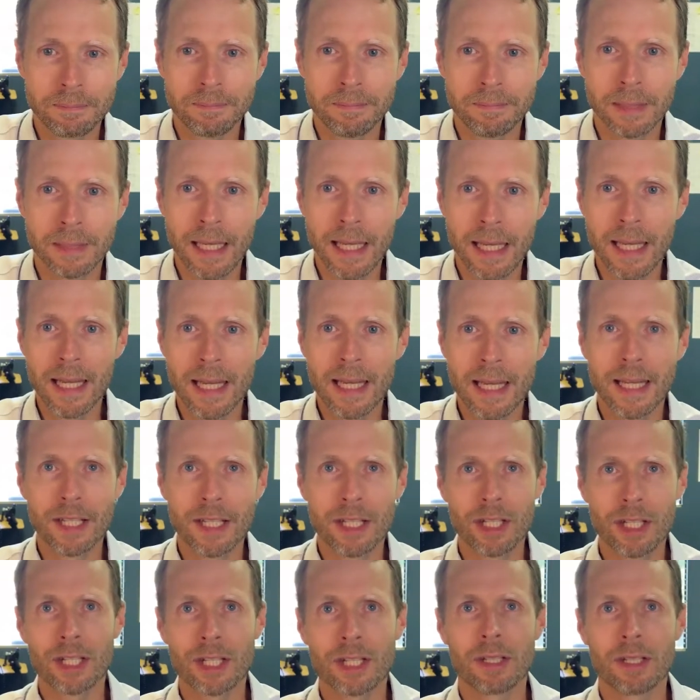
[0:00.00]

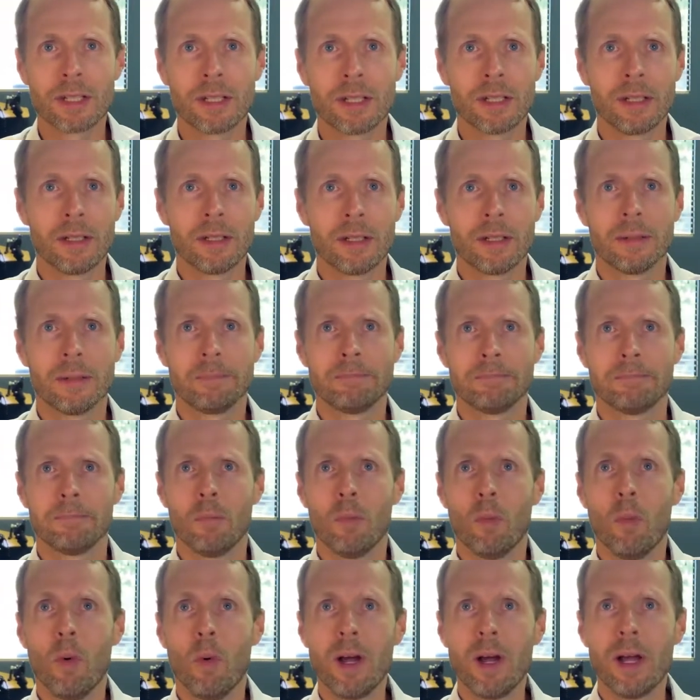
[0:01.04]
is
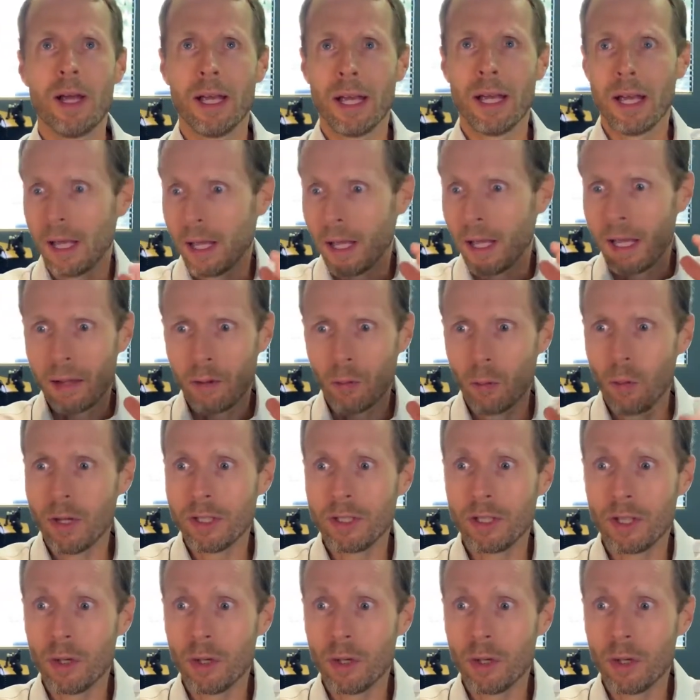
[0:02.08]
once